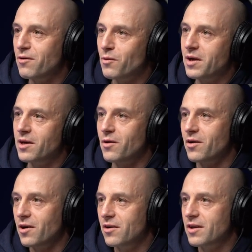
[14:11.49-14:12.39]
or we can go on
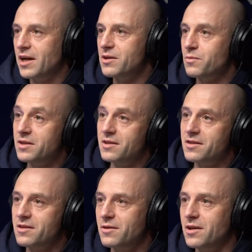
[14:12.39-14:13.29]
holidays, which
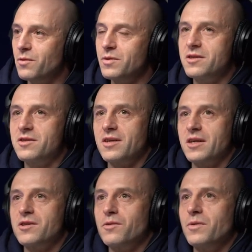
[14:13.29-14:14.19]
is you know which is
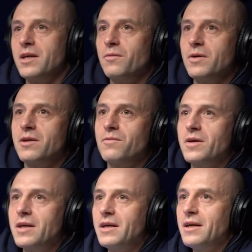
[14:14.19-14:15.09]
things that we we didn't
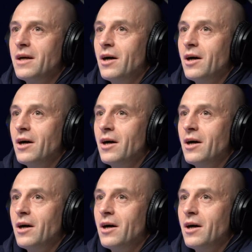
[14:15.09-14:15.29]
really